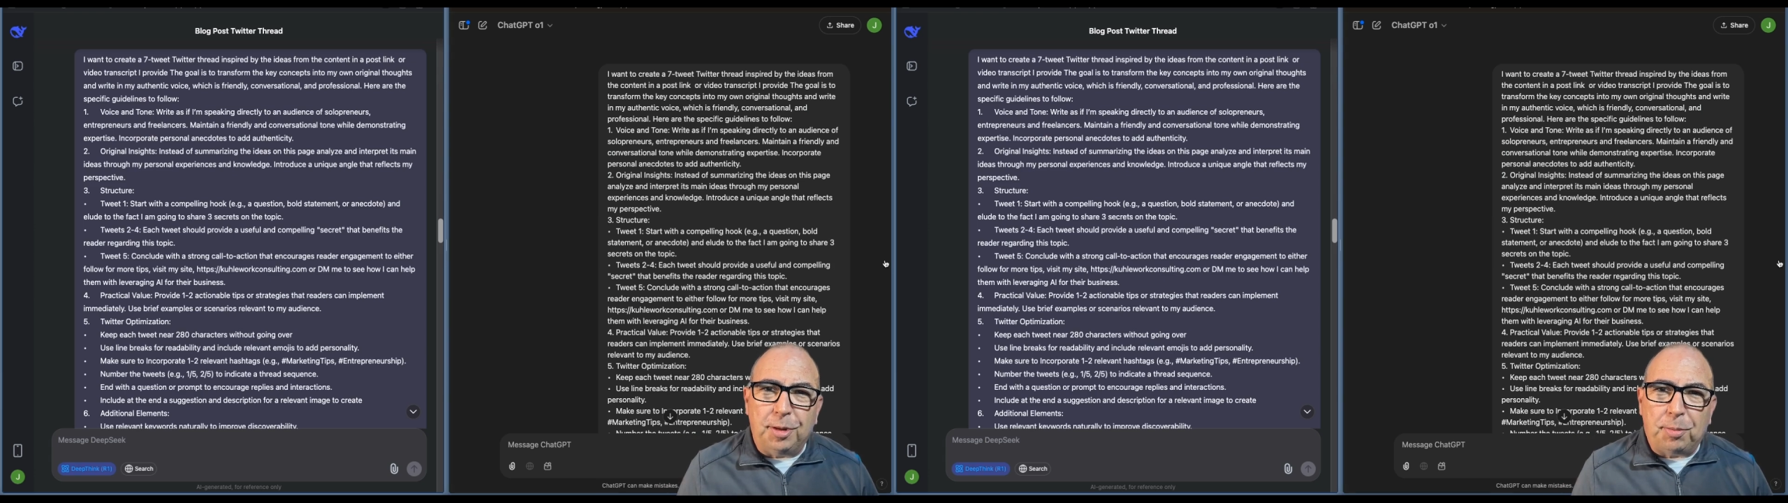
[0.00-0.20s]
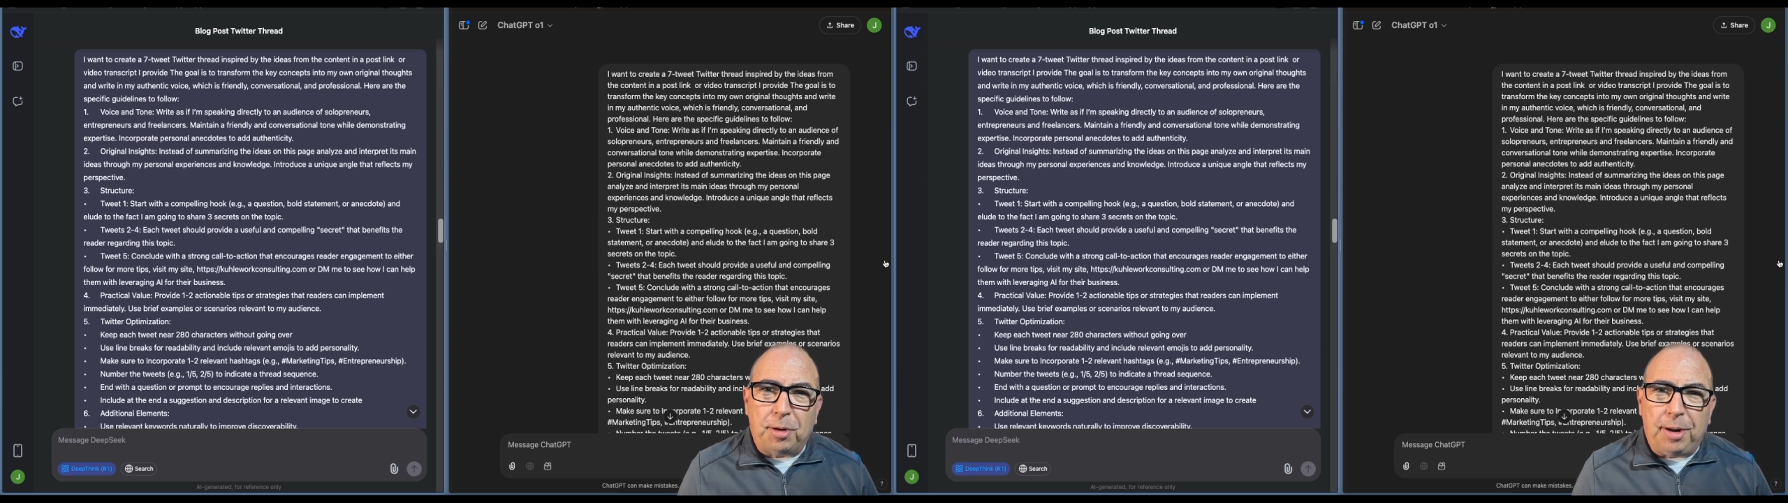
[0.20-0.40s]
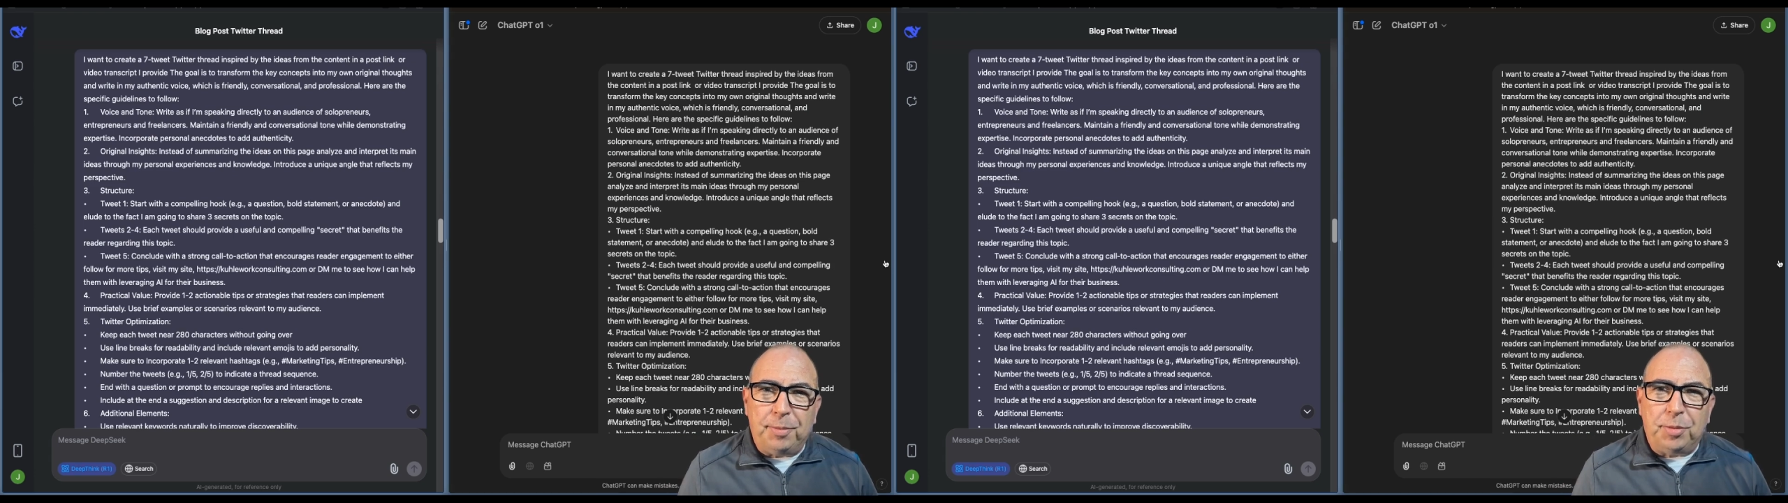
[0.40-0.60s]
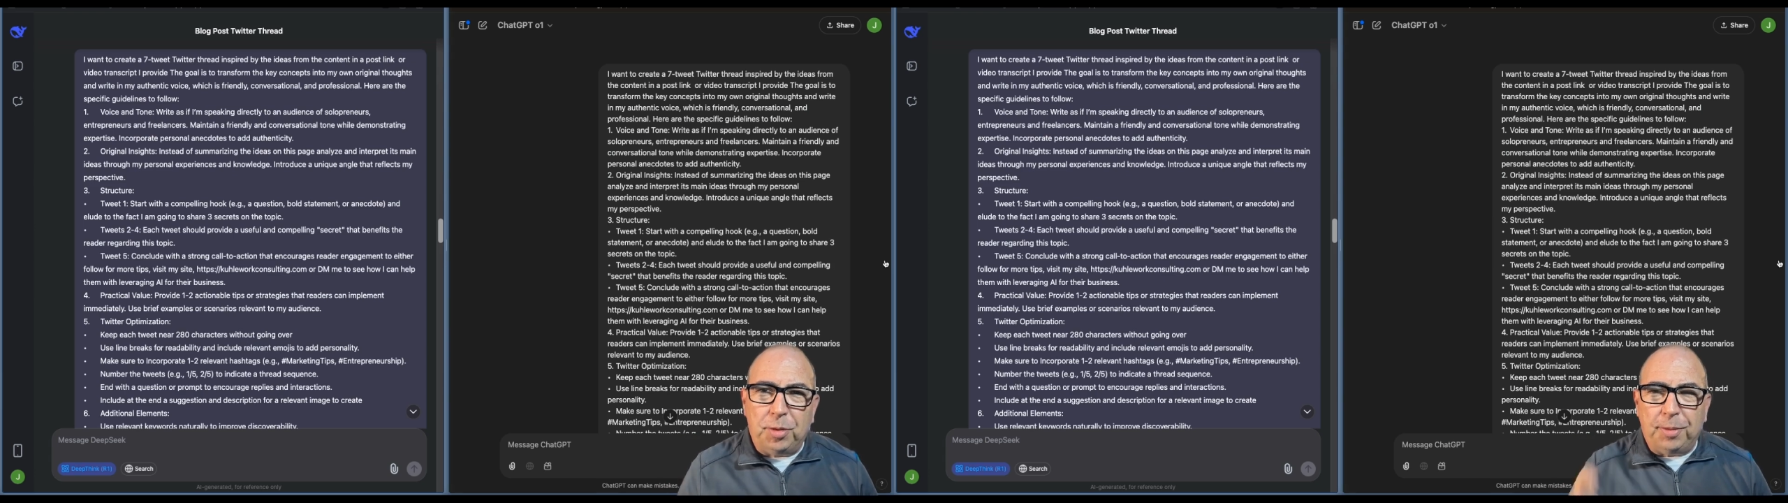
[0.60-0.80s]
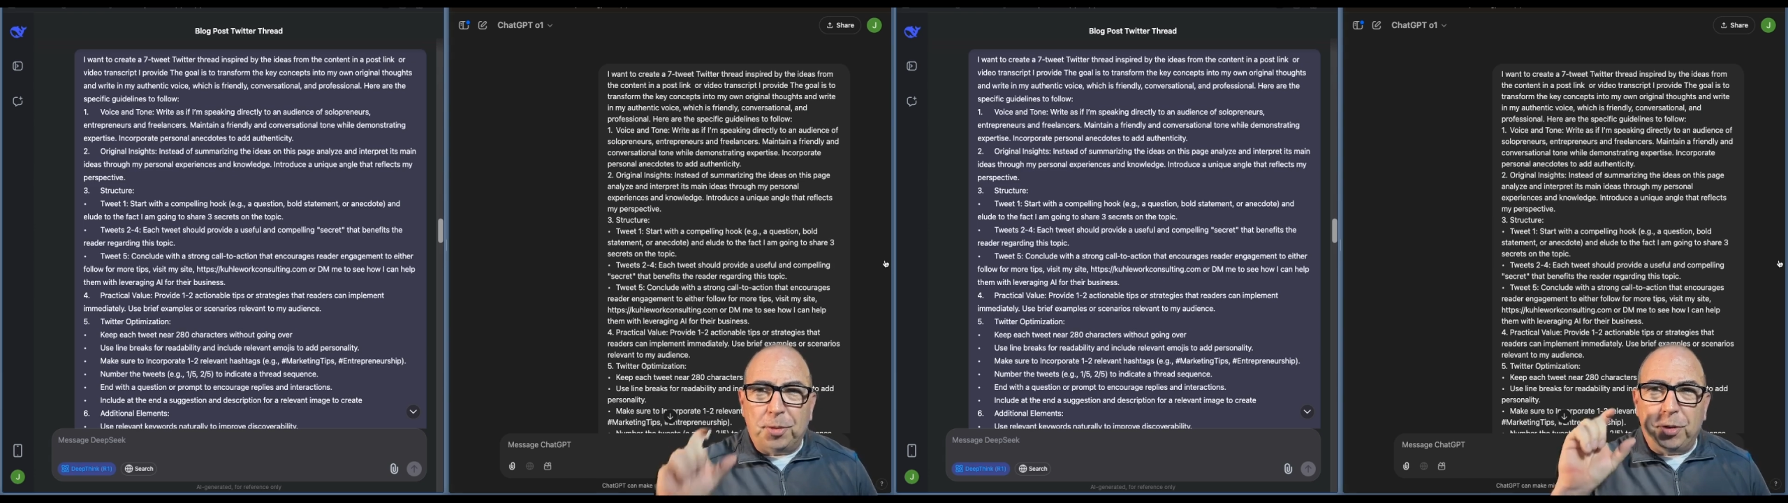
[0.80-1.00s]
prompt
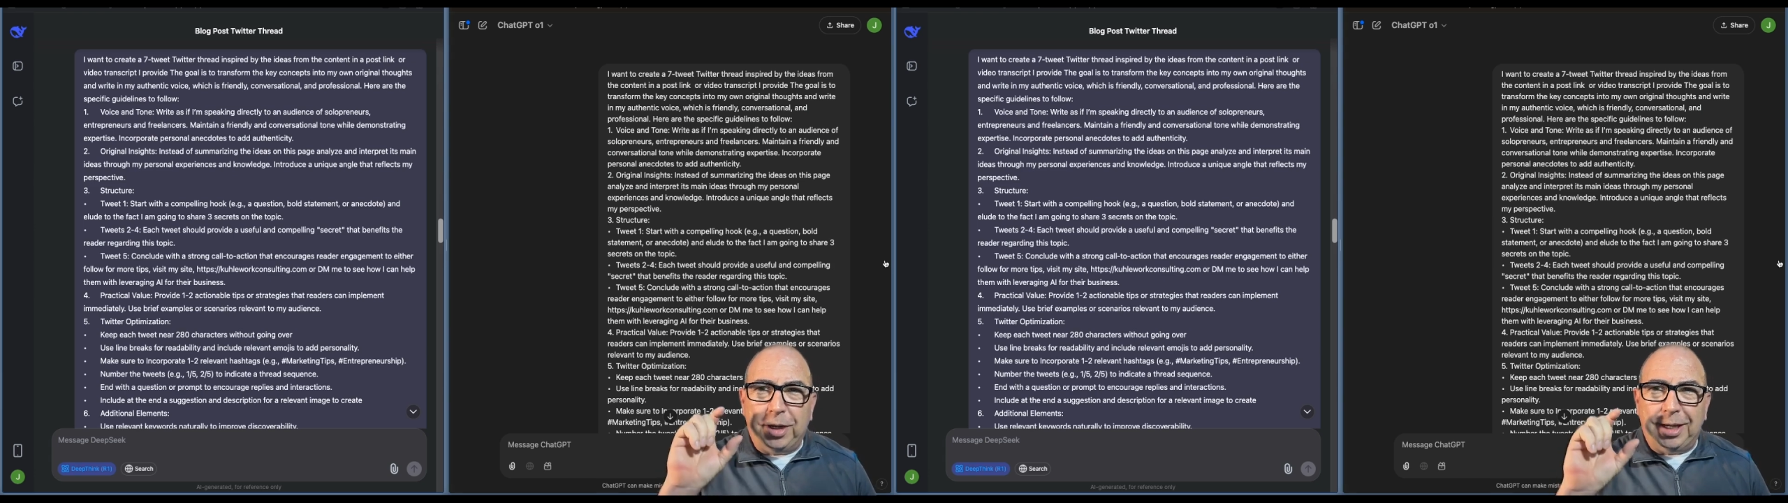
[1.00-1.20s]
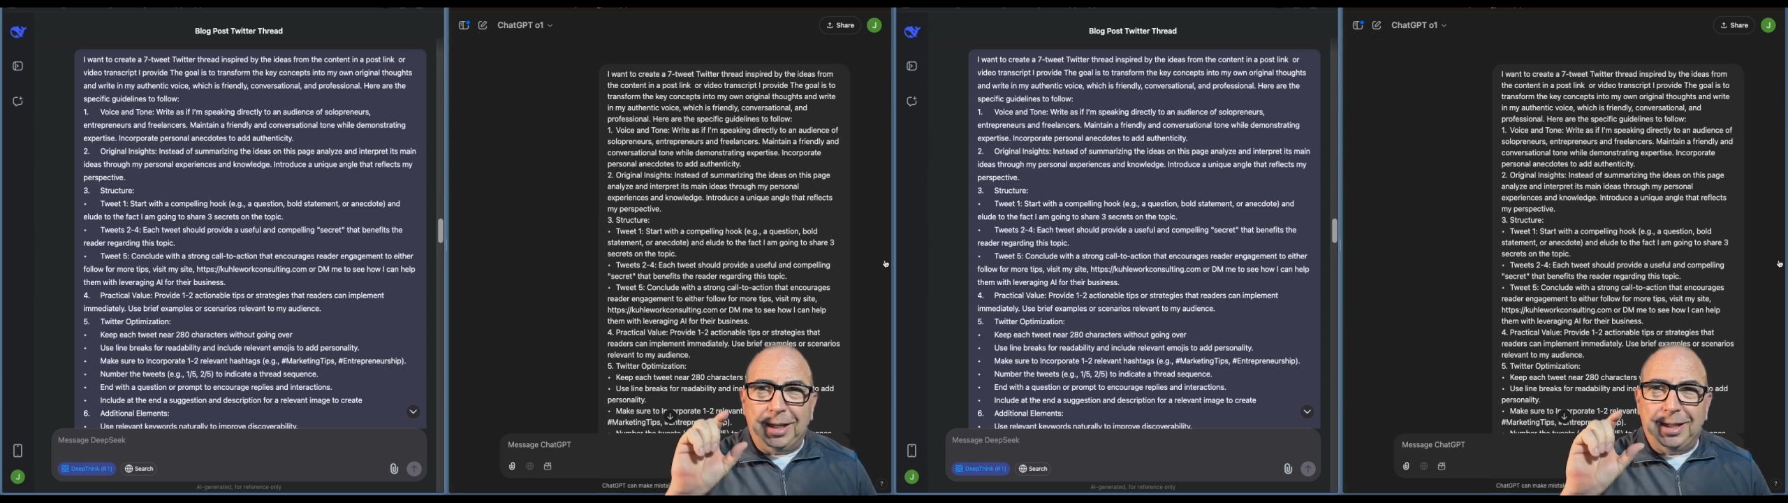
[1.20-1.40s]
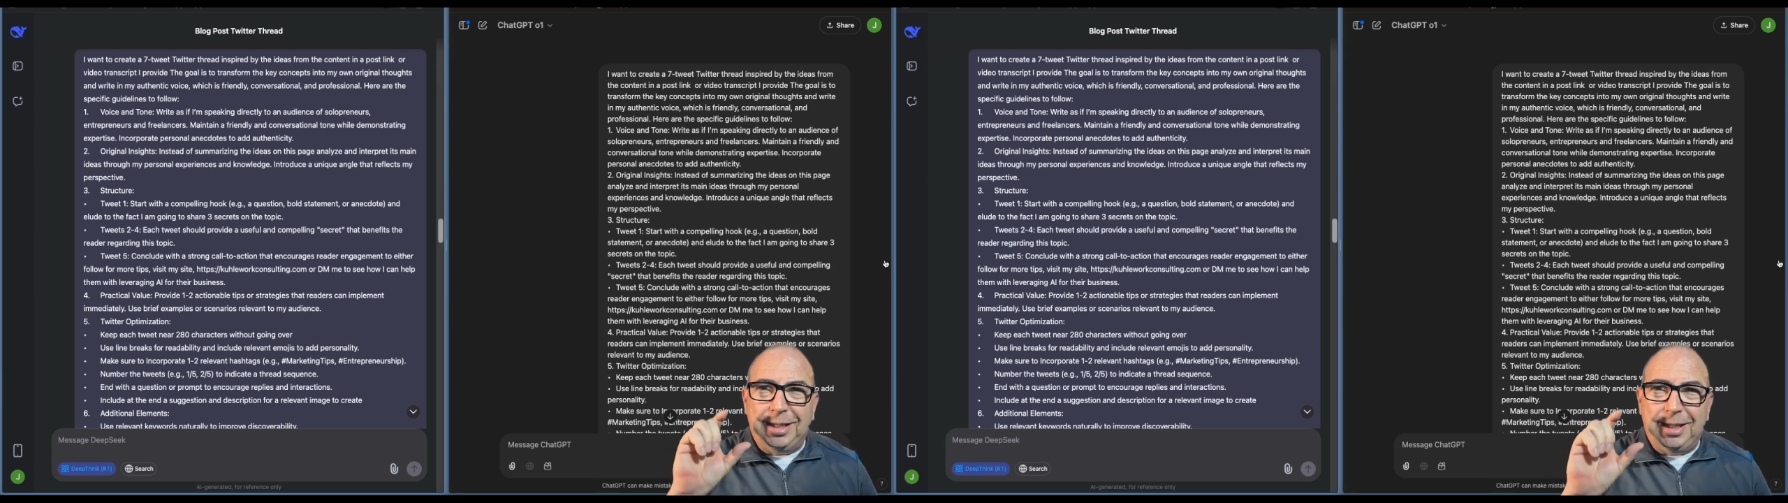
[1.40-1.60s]
where I'm going in